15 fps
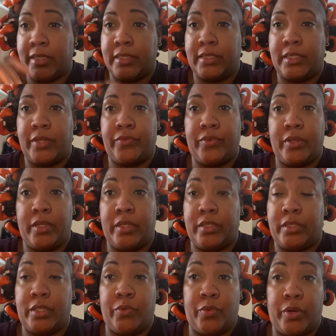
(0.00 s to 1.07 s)
stuff in
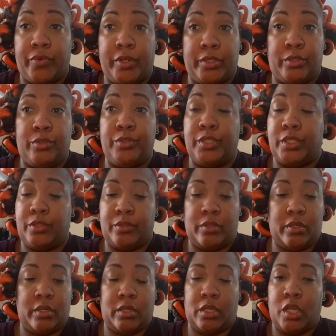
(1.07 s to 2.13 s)
somewhere else, you just
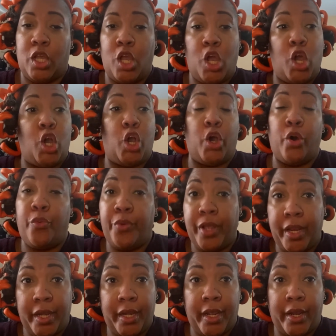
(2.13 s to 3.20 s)
go
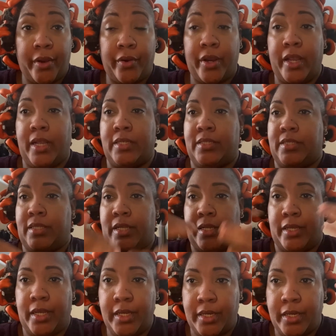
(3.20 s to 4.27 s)
in there and just
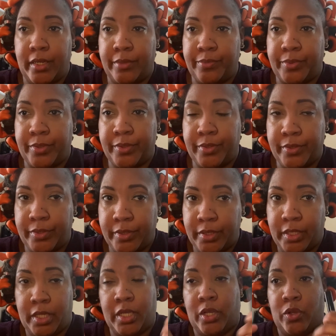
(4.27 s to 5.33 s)
clean it up.
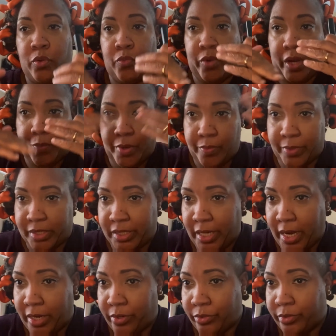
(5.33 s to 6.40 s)
When I put my
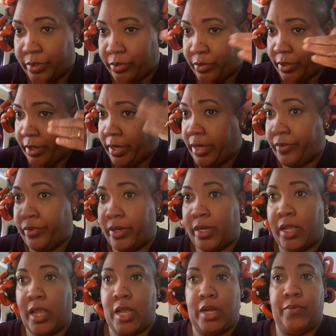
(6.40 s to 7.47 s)
shadow, it's going to cover it
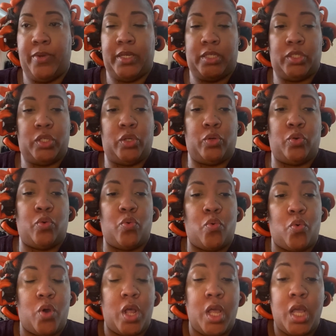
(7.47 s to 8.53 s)
anyway. So
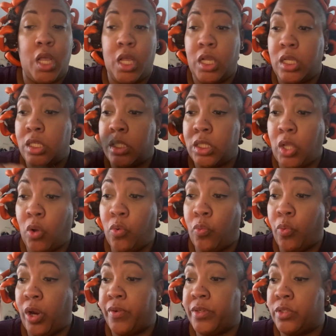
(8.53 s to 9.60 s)
don't
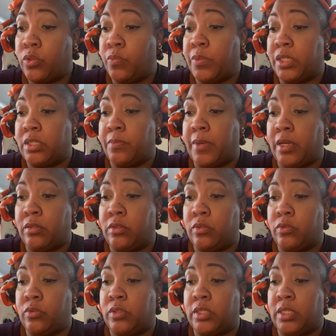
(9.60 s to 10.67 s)
worry so much about
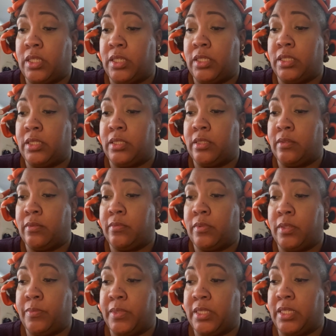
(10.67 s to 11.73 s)
those things, the
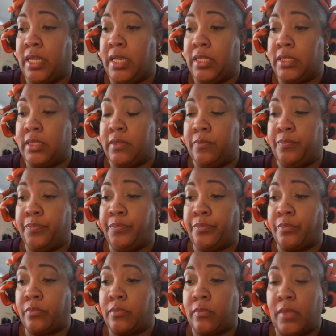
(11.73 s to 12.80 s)
mistakes.
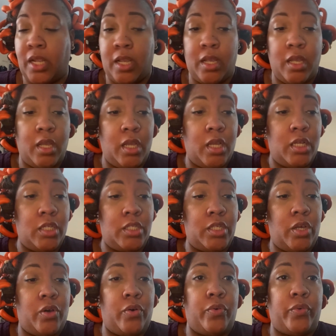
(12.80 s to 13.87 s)

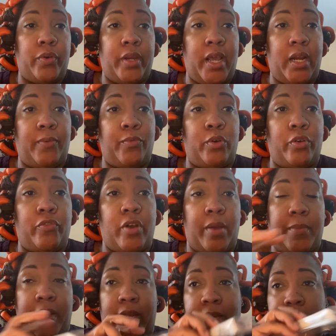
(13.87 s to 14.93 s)
So now I'm going to grab my
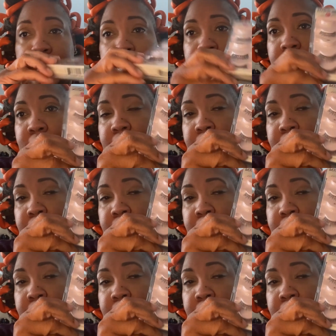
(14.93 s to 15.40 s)
lashes.